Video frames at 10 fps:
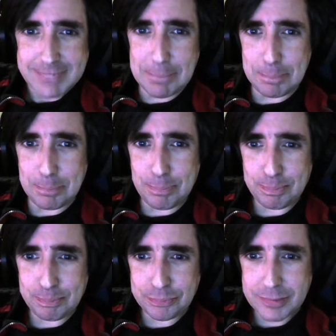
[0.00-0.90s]
Yep,
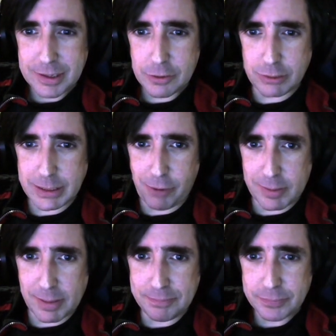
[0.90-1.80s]
thorny
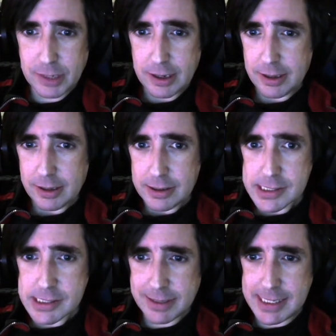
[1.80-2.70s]
problem. So